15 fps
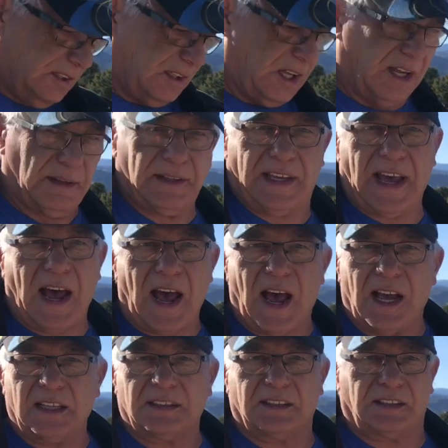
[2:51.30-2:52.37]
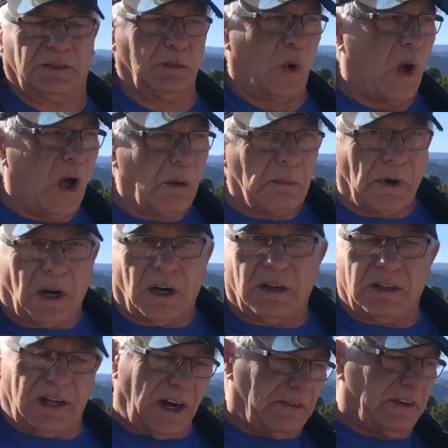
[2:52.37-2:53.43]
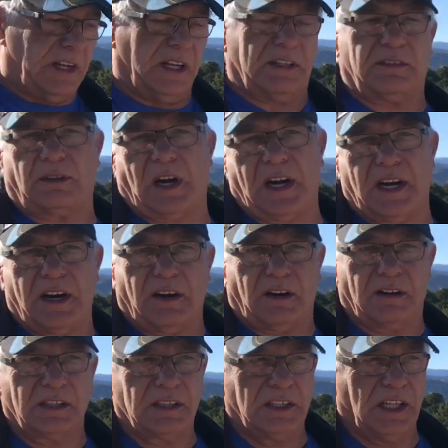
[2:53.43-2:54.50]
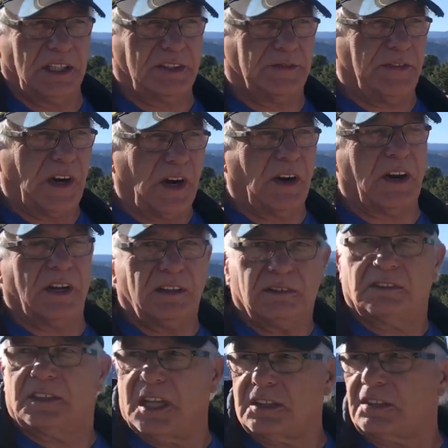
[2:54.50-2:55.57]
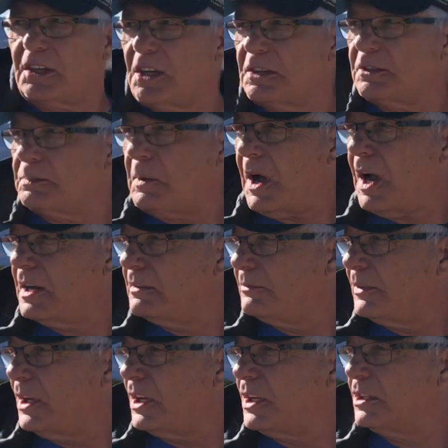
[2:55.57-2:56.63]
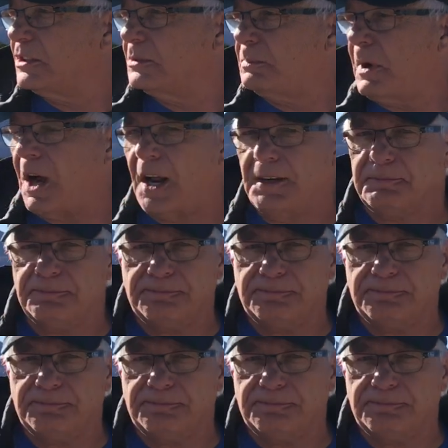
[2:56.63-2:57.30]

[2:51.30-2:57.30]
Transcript: uh, gas, Walmart, everything's right here. It's very, it's a good spot, really good spot.